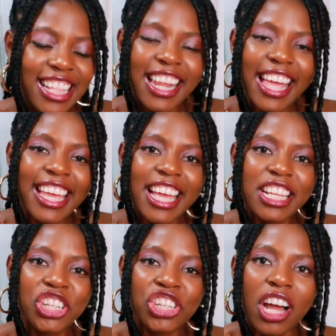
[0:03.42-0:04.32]
like
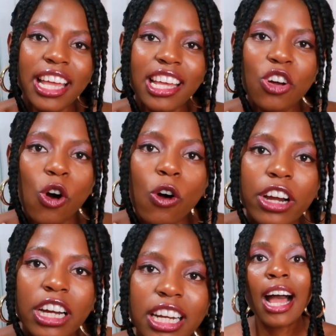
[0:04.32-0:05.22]
his shucking
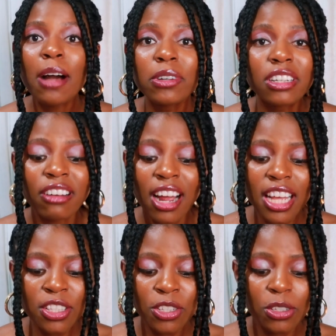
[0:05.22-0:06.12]
corn. I would
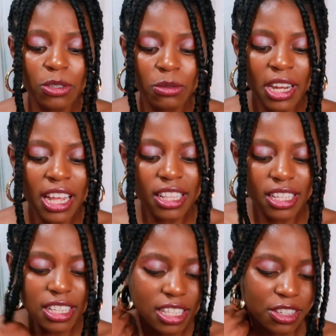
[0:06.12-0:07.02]
cry too. Like,
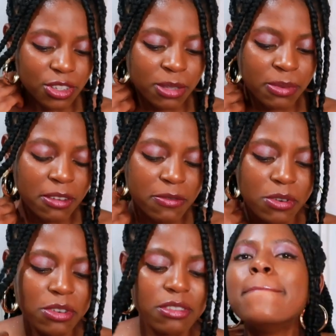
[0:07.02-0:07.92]
this is
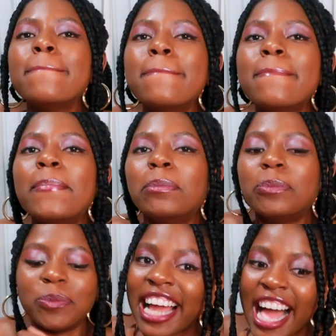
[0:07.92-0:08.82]
disrespectful.
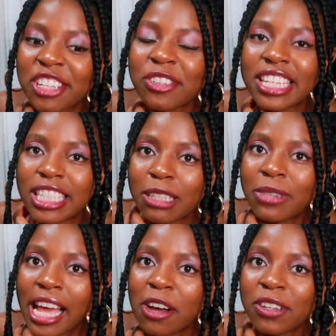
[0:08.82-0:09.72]
Mmm. Like, actually, deep
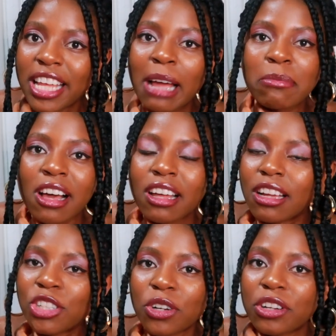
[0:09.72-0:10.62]
down, like, I'm not gonna
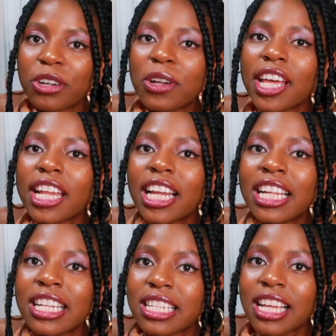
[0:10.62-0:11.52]
sugarcoat it.
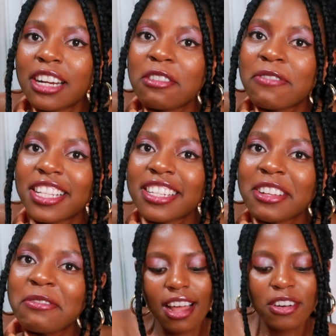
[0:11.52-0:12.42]
Like, this is kind of
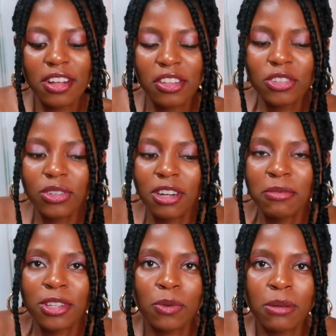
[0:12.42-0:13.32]
offensive. I don't know. I thought this was gonna
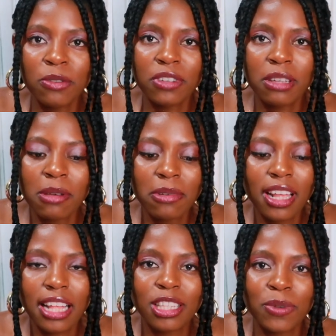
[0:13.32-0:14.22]
be a sweet movie. Maybe it
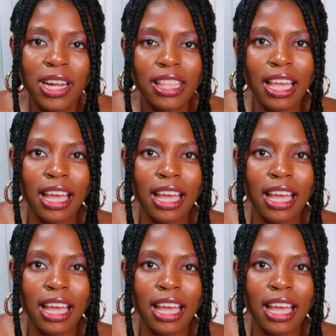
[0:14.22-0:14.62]
gets sweet at the